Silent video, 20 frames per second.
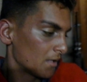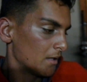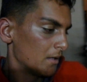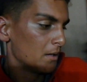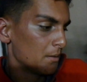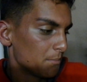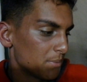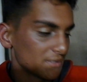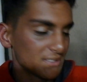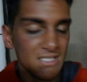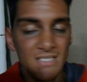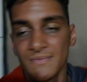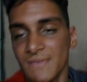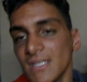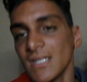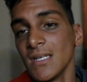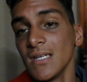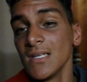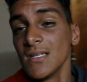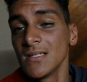But it's very
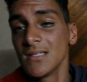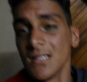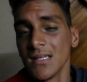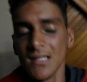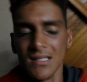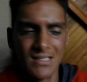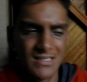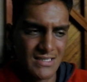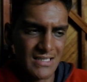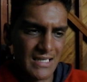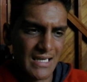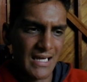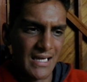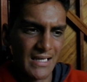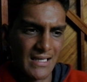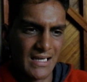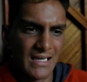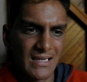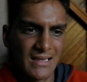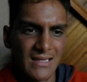easy. It's like,
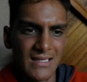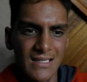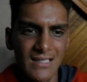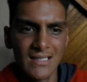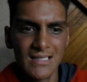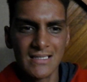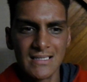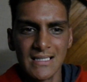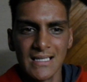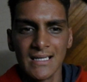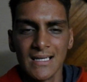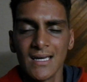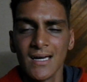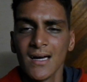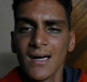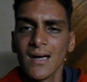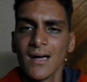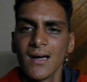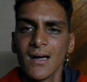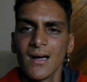I think it's like
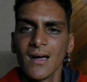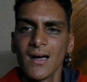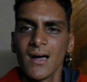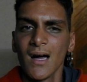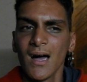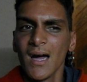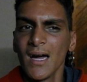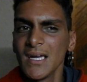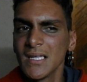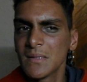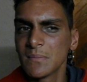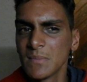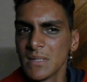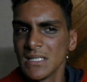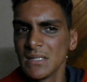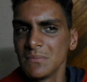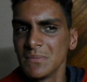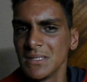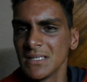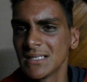a
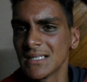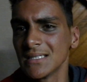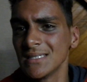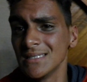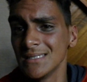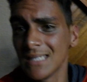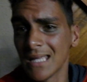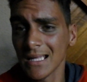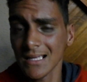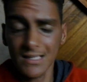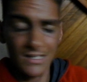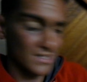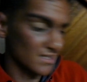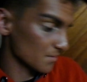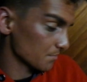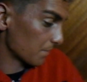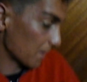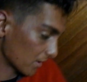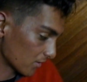8mm nut at the back.